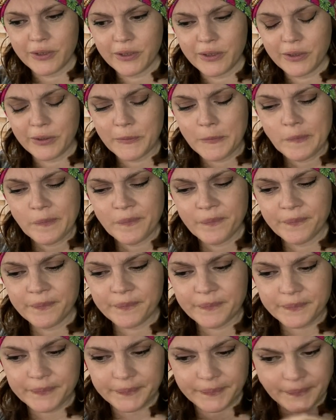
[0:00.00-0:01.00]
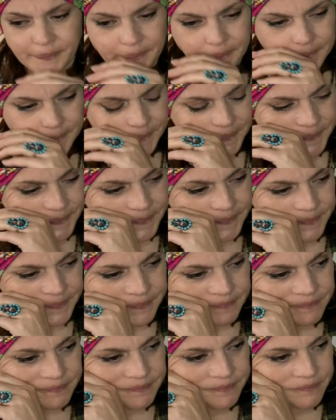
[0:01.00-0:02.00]

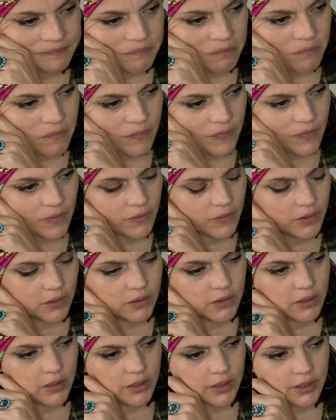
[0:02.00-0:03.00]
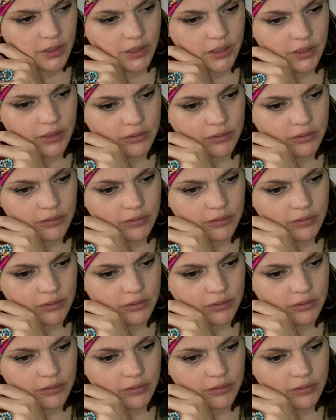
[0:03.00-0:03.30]
Nothing is said.